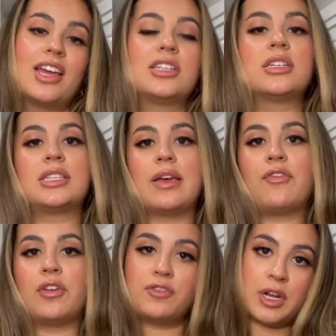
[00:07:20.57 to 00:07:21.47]
to save
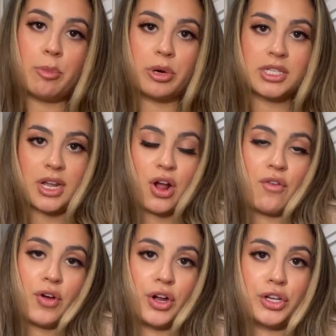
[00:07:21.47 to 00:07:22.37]
15%
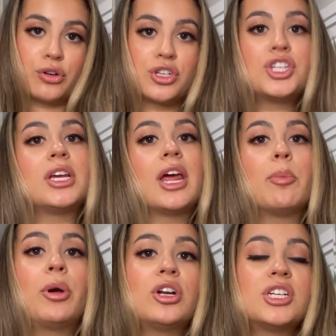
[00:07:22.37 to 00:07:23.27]
off on your Shein
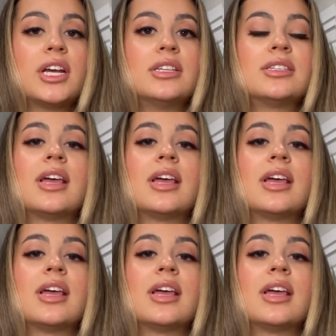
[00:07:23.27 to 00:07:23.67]
purchase.